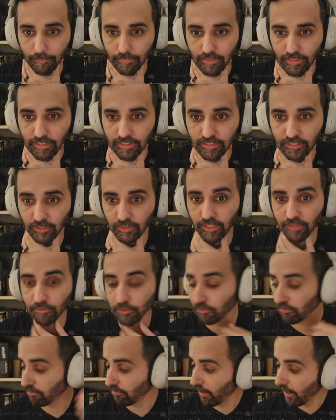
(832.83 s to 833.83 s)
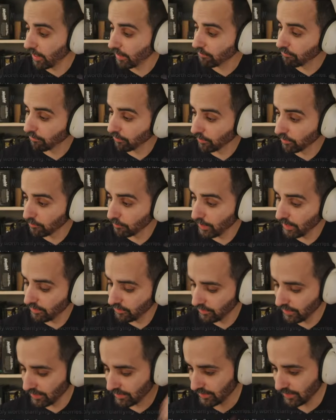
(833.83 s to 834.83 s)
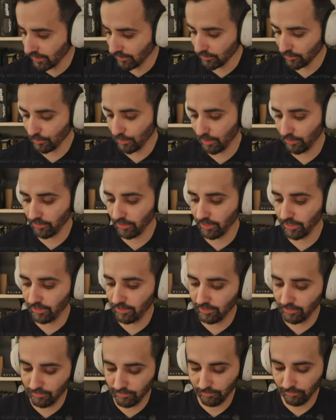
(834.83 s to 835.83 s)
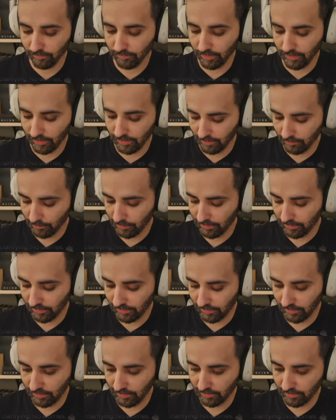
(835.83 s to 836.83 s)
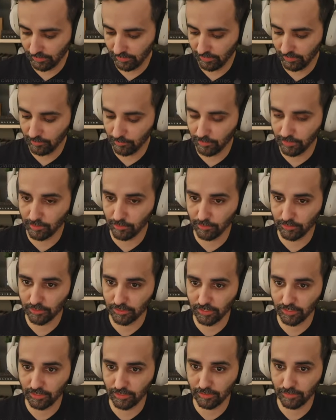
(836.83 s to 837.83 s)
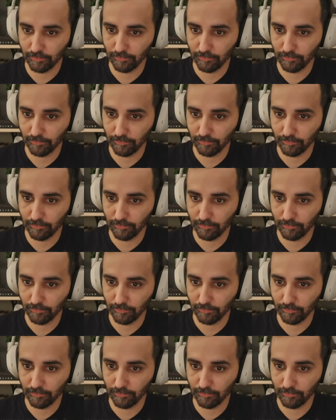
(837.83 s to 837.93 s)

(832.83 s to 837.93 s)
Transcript: Until level 5 for commander, that sounds about right. Yeah, let me see. Let me double check.